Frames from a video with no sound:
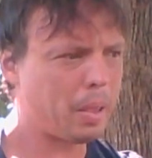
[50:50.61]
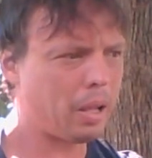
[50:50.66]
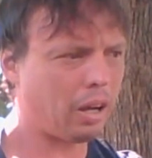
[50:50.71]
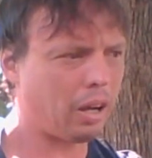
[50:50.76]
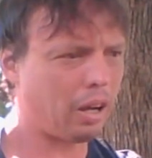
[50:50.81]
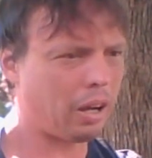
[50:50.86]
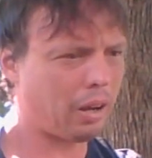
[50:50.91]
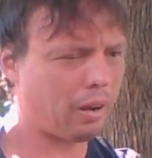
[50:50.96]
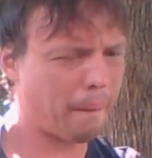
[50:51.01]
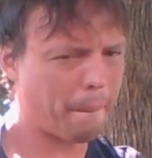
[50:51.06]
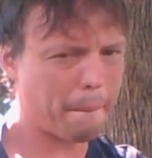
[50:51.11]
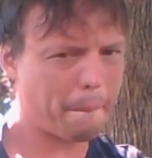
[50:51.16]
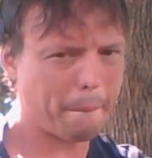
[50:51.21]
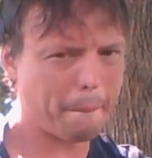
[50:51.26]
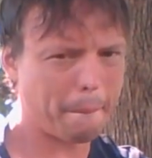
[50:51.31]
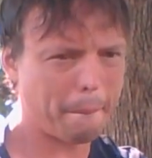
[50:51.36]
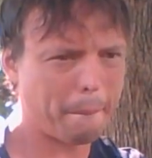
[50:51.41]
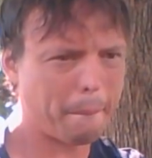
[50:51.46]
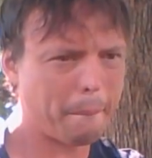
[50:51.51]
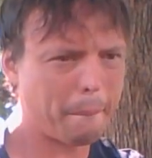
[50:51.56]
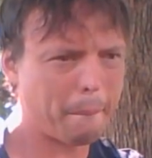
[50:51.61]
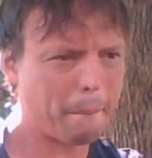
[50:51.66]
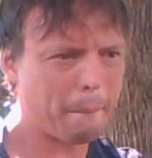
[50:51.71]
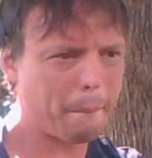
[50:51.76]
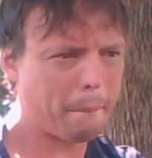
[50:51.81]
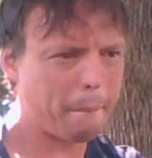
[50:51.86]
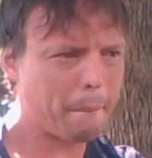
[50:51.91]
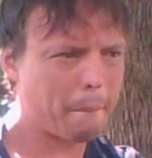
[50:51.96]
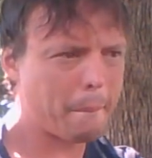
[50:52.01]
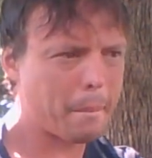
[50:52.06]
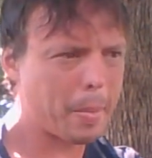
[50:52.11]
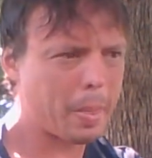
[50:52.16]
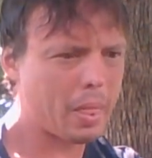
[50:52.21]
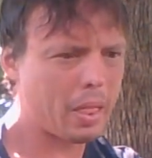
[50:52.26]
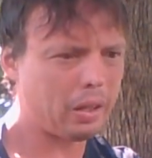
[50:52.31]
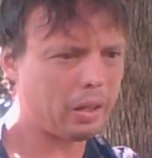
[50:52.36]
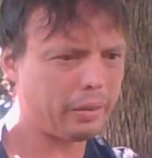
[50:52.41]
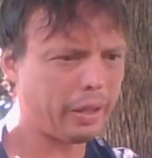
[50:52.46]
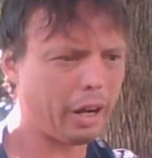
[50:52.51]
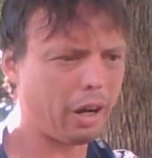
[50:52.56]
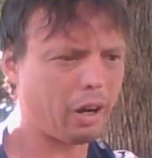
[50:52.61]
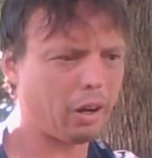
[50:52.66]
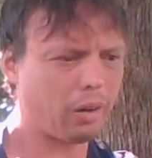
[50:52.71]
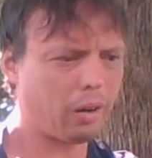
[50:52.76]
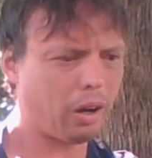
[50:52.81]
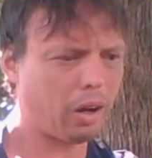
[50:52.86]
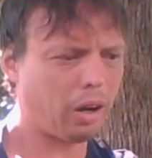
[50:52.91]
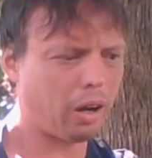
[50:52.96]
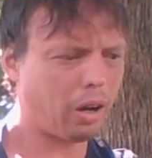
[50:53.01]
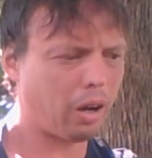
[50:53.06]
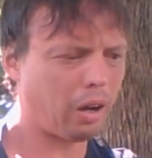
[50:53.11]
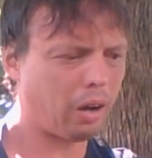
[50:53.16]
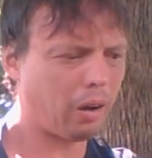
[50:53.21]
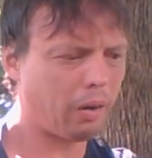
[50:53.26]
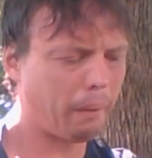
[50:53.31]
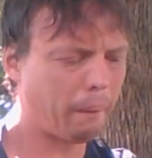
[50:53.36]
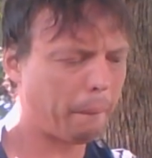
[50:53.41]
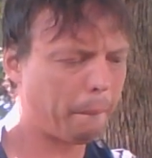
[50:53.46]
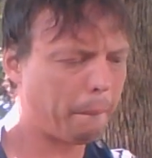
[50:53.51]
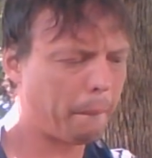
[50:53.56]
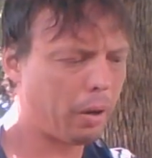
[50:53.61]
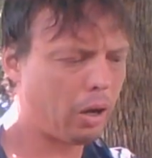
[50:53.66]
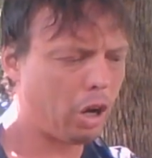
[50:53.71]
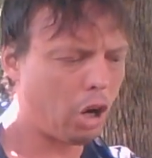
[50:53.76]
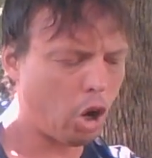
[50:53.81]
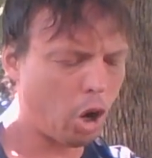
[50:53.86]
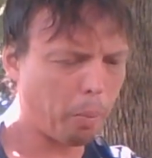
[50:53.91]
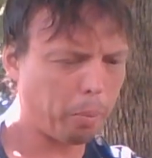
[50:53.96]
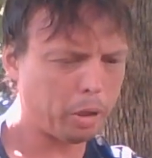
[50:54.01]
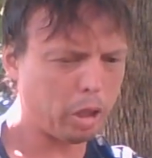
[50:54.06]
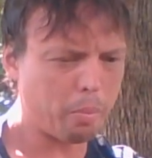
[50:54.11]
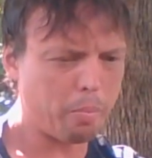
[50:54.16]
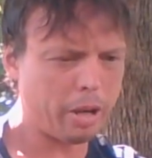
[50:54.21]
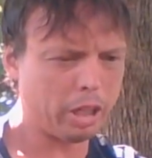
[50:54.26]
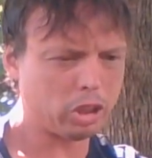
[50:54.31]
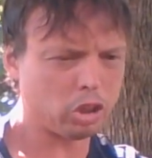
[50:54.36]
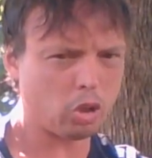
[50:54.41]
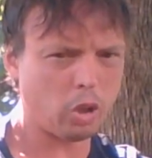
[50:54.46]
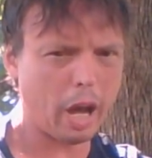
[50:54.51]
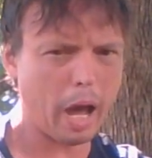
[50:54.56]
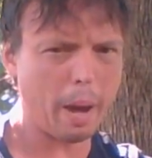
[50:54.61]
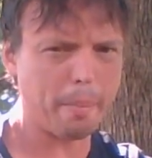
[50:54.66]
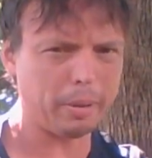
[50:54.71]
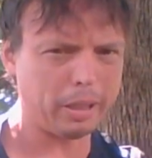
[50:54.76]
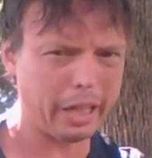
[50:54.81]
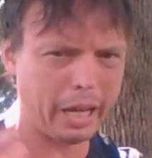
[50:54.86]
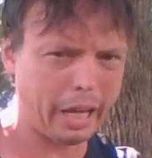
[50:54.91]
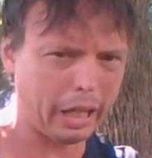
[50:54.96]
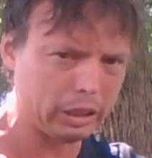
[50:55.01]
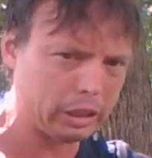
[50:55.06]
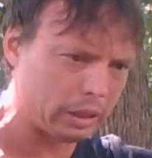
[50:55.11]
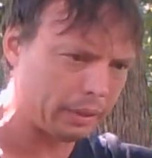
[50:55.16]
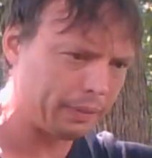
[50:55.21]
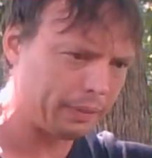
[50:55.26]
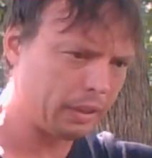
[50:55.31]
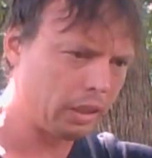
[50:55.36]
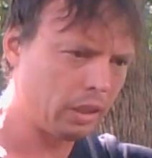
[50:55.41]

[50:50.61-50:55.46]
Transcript: Uh, they're upper dimensional habitats.